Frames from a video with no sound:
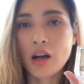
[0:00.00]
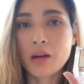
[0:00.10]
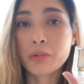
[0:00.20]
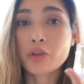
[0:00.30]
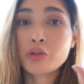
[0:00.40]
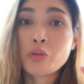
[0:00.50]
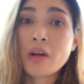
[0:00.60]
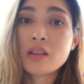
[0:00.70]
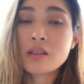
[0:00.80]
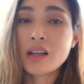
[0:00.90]
Because you
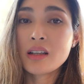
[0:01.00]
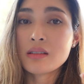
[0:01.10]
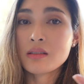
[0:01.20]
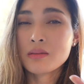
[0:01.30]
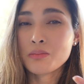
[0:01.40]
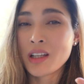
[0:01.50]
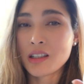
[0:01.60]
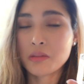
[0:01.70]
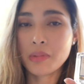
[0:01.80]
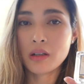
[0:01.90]
might like
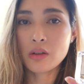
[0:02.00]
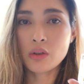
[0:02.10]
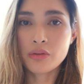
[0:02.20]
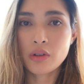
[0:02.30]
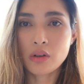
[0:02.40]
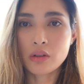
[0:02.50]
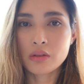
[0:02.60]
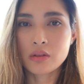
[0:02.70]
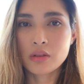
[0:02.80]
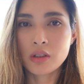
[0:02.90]
it better overall.
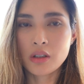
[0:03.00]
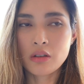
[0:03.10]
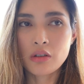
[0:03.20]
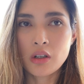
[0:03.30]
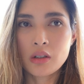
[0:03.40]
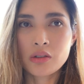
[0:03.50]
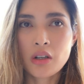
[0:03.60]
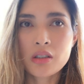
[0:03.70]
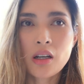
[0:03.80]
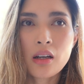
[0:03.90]
You know. So
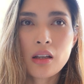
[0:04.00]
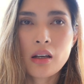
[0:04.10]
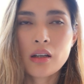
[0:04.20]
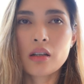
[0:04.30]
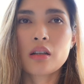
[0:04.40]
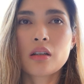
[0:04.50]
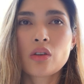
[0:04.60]
it's kind of like.